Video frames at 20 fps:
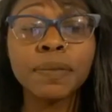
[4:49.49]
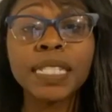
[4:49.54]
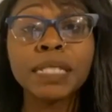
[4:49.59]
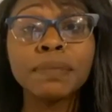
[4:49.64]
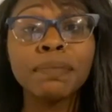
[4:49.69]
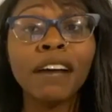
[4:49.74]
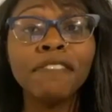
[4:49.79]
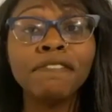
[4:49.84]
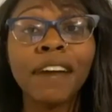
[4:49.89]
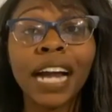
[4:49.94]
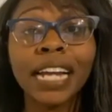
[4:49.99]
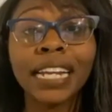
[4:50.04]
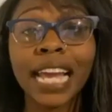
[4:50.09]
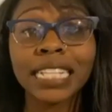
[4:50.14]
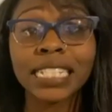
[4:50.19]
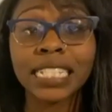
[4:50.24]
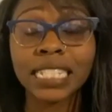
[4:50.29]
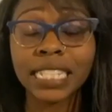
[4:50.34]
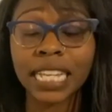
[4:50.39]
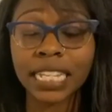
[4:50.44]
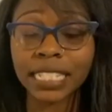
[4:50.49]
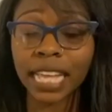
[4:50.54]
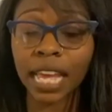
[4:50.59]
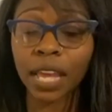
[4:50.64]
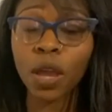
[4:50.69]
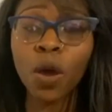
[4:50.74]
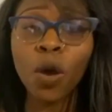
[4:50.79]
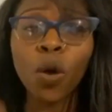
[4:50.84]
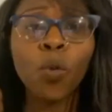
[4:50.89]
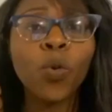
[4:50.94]
Because my finances
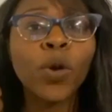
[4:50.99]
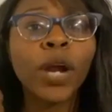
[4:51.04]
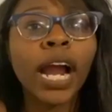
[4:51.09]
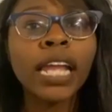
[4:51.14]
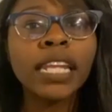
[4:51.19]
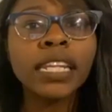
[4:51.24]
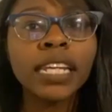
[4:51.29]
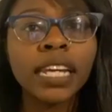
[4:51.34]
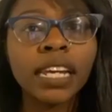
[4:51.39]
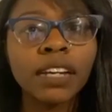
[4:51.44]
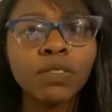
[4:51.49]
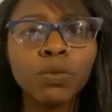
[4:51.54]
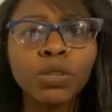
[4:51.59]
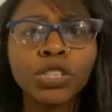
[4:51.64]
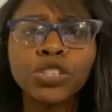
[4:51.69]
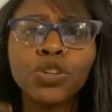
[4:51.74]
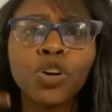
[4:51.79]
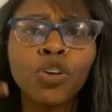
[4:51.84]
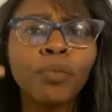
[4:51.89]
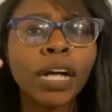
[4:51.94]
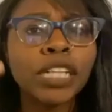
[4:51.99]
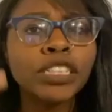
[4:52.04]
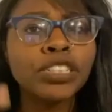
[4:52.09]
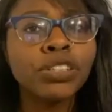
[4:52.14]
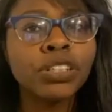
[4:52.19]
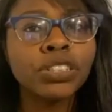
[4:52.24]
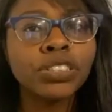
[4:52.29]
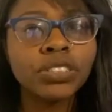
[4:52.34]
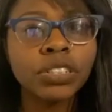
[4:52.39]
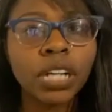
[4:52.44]
dictate where I live, what school my
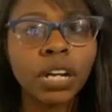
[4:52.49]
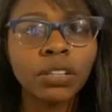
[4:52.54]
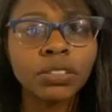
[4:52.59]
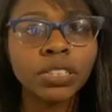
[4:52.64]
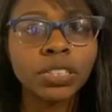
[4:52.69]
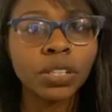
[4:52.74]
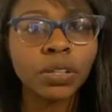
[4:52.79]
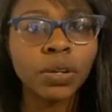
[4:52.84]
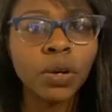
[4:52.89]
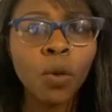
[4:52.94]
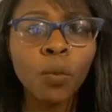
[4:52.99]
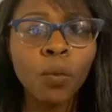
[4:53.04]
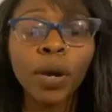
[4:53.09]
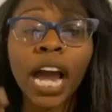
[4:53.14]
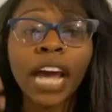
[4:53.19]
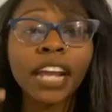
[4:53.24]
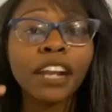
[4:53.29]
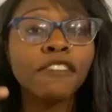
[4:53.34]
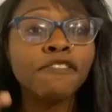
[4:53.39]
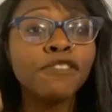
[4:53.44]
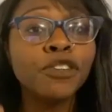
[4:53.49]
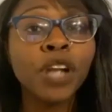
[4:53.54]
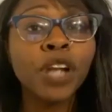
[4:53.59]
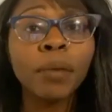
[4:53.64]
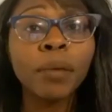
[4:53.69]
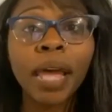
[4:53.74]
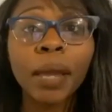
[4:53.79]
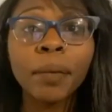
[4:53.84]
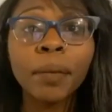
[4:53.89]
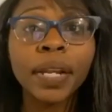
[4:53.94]
children go to, what kind of food
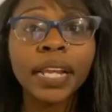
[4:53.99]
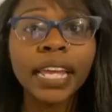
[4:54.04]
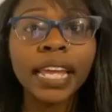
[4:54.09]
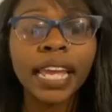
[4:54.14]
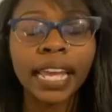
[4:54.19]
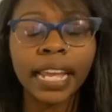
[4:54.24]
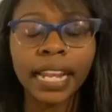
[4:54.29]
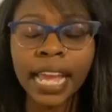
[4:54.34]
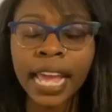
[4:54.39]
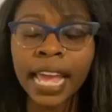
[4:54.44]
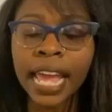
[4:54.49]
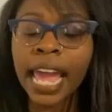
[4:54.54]
I'm able to eat.